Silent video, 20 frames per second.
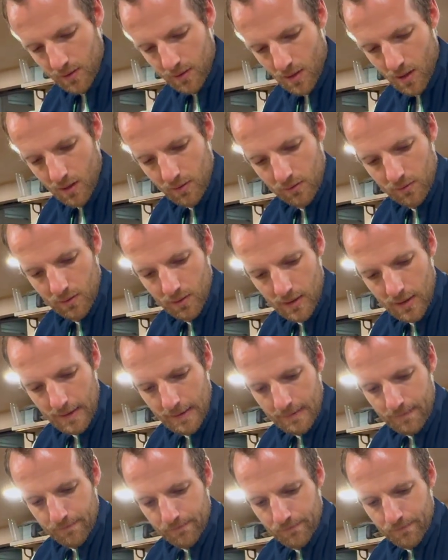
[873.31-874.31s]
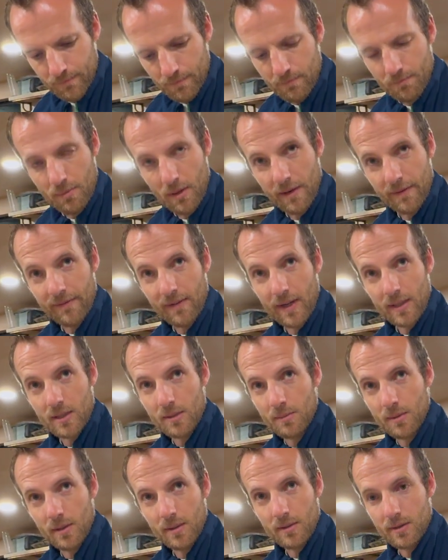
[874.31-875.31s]
So a bit of
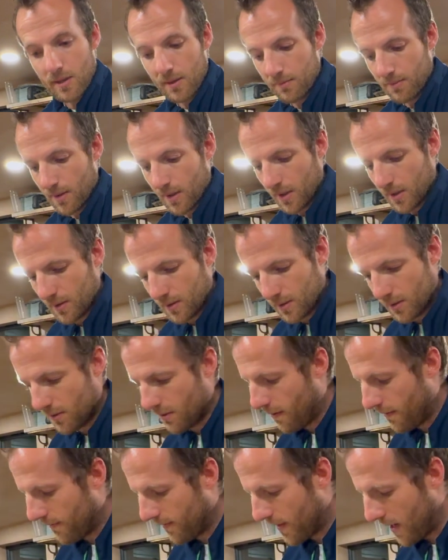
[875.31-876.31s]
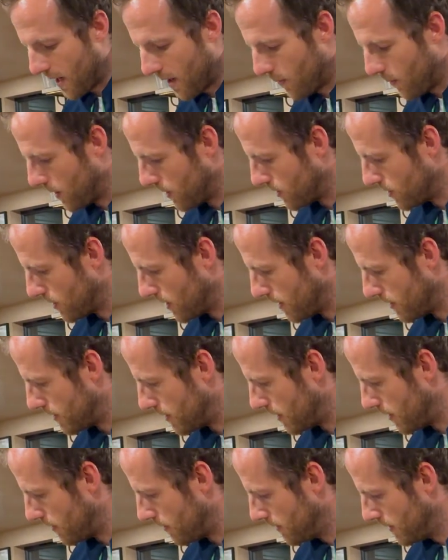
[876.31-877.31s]
flexibility, but do not forget which side
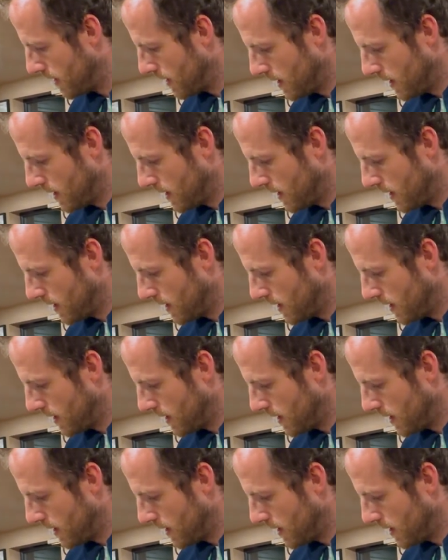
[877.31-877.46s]
to do.